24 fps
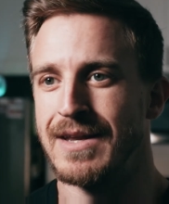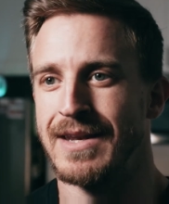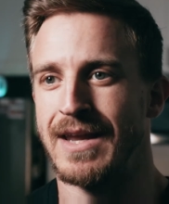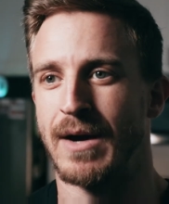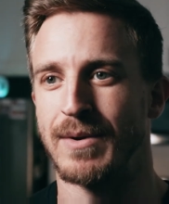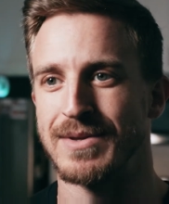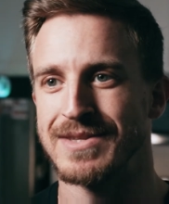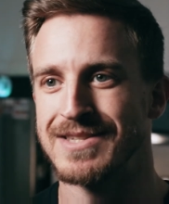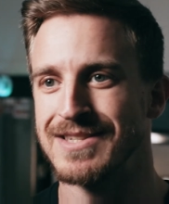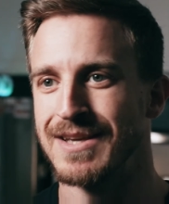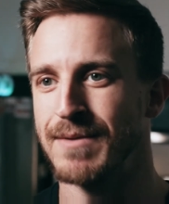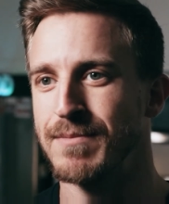
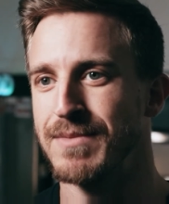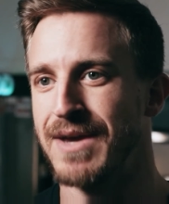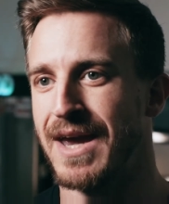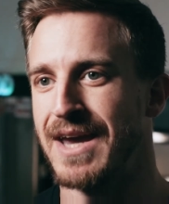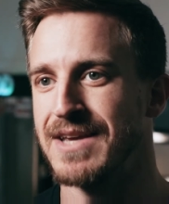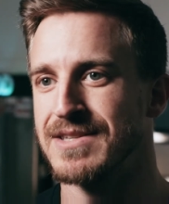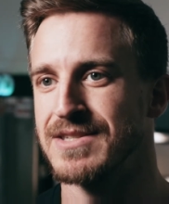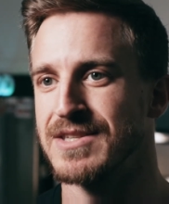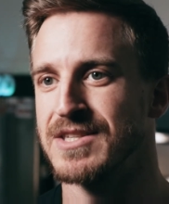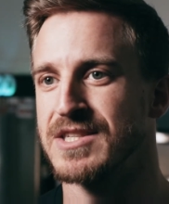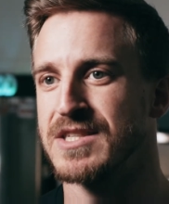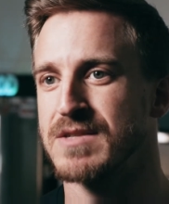Now, in some
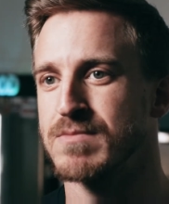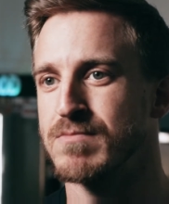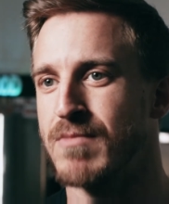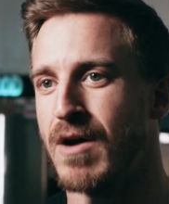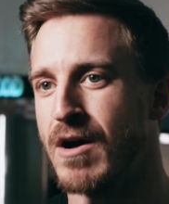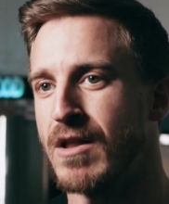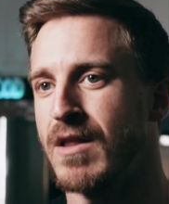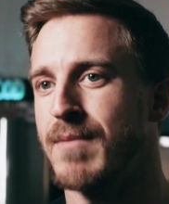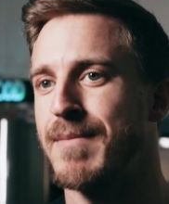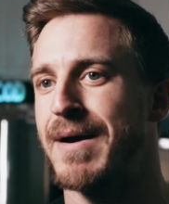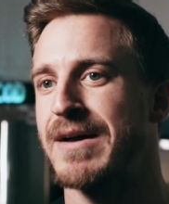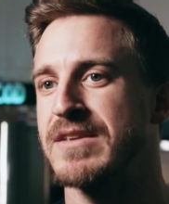cases,
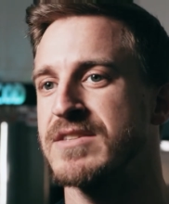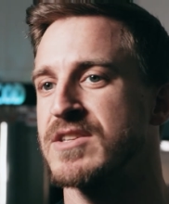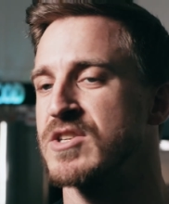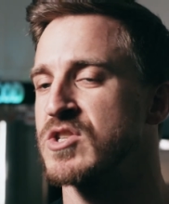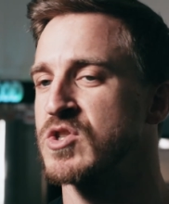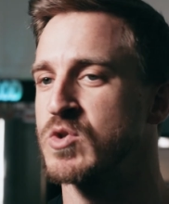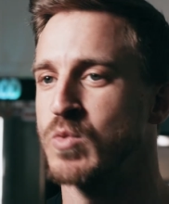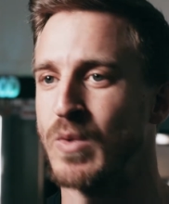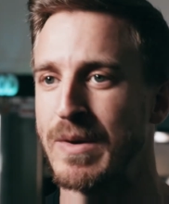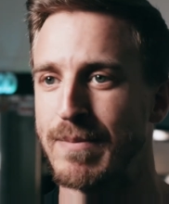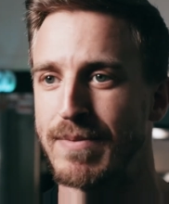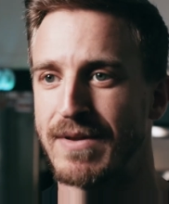small amounts of
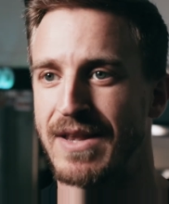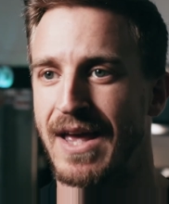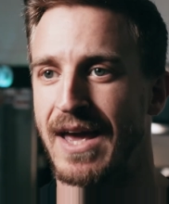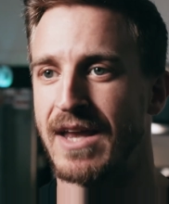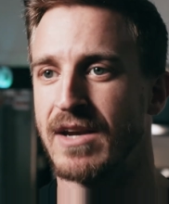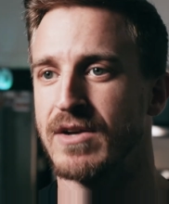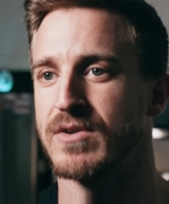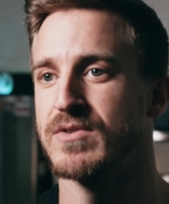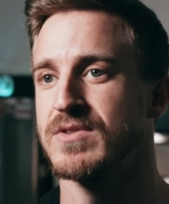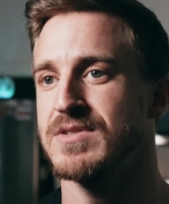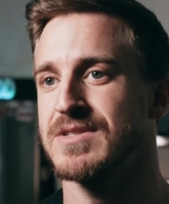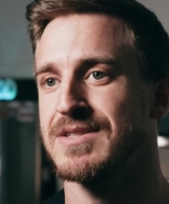sweet
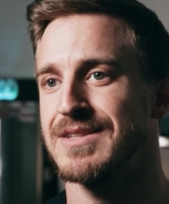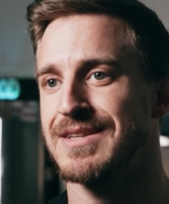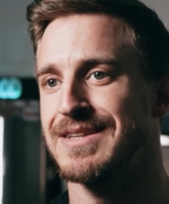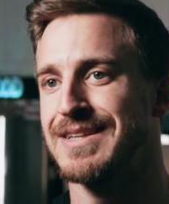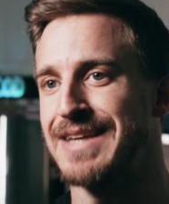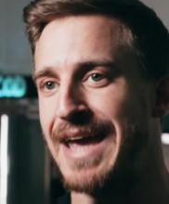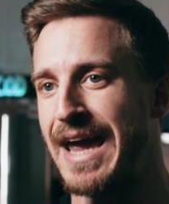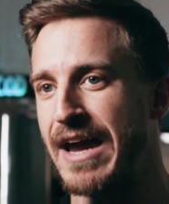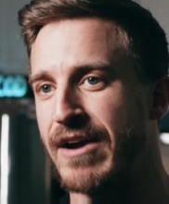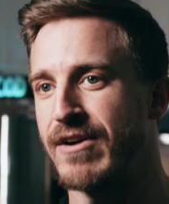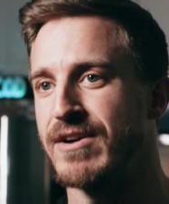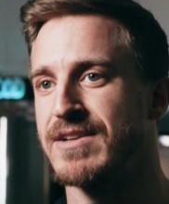potatoes,
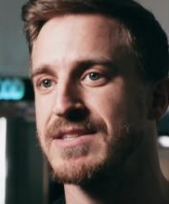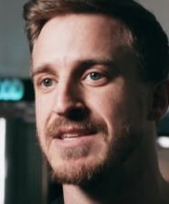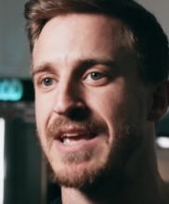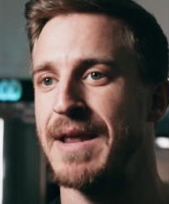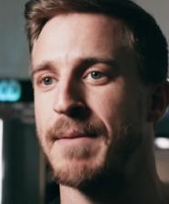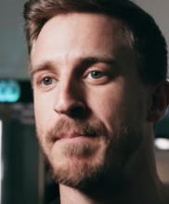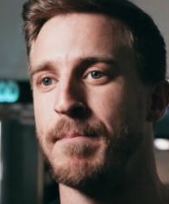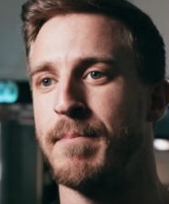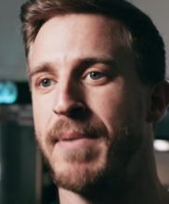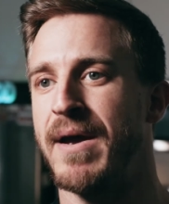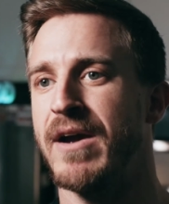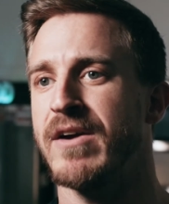carrots,
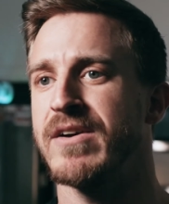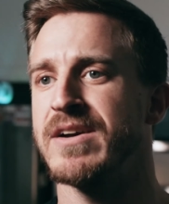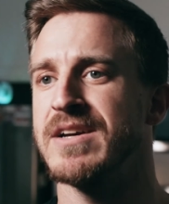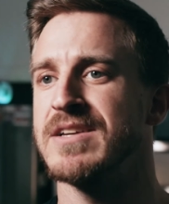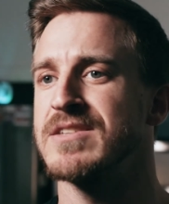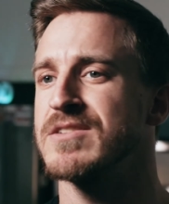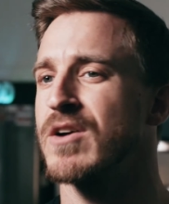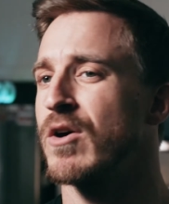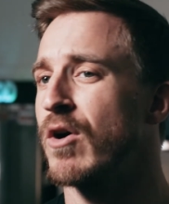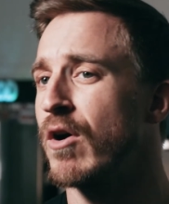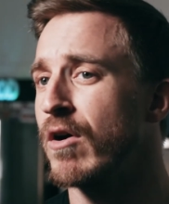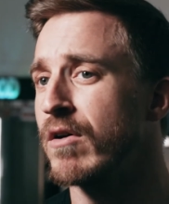and
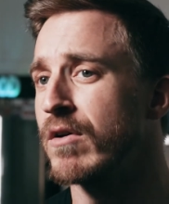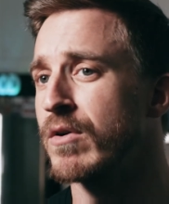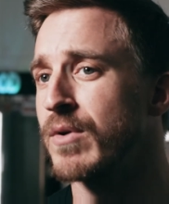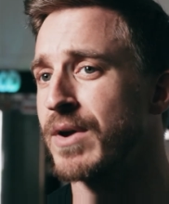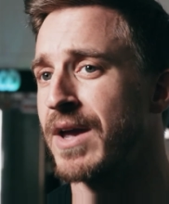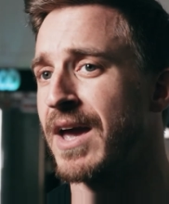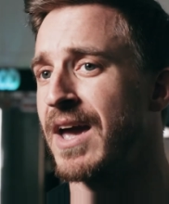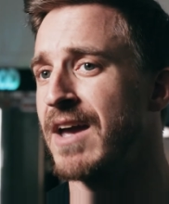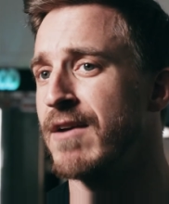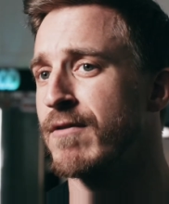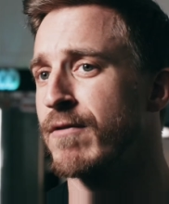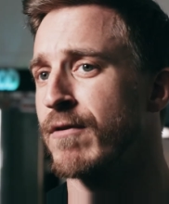berries are
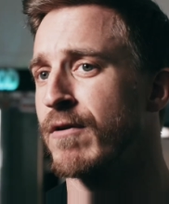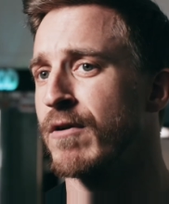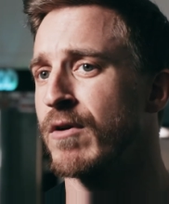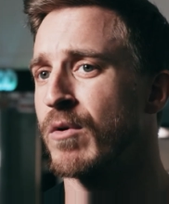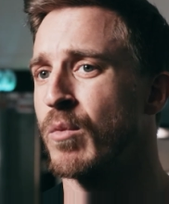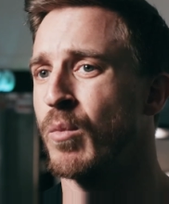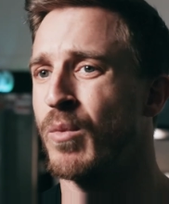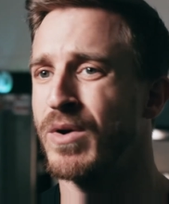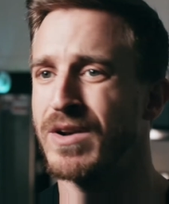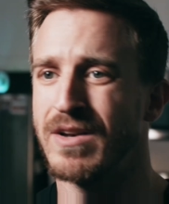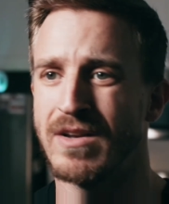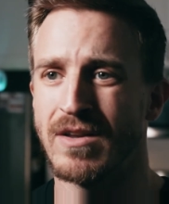okay
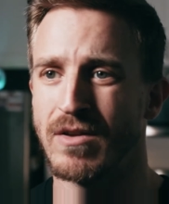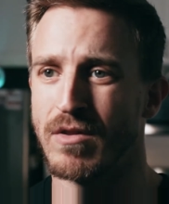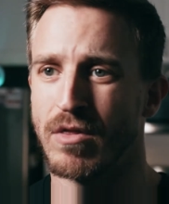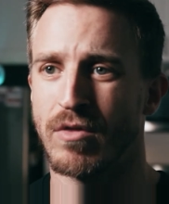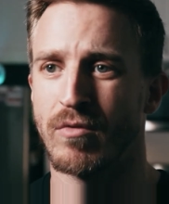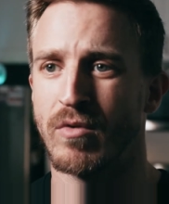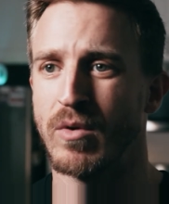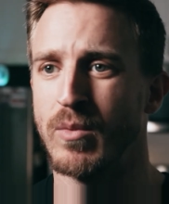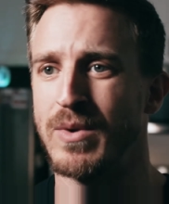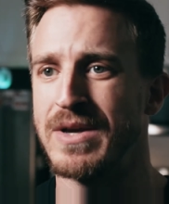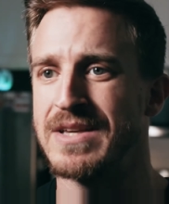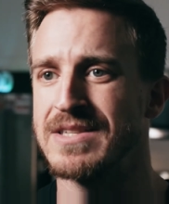for 1 to
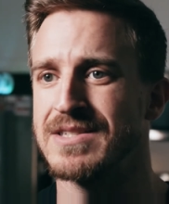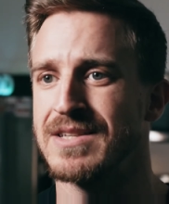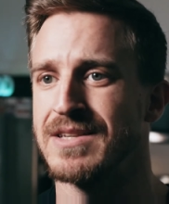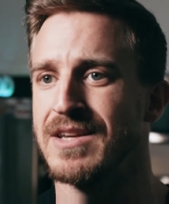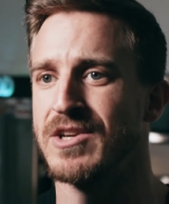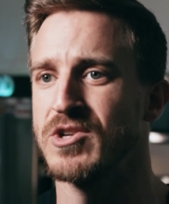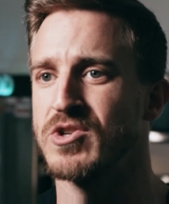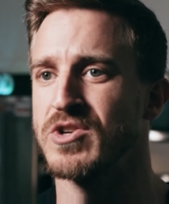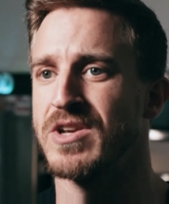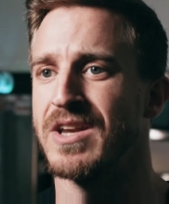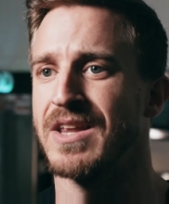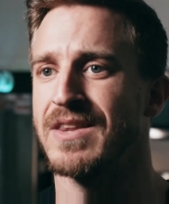3 weeks
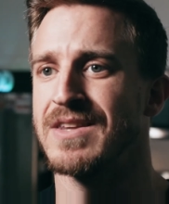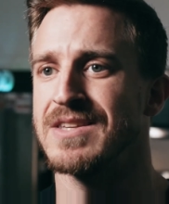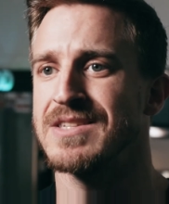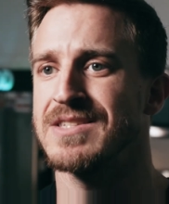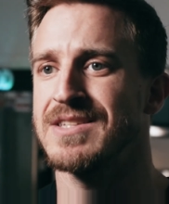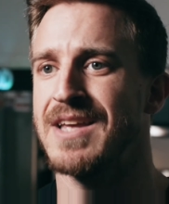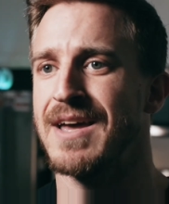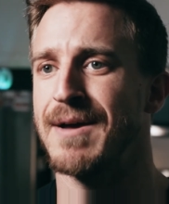initiating this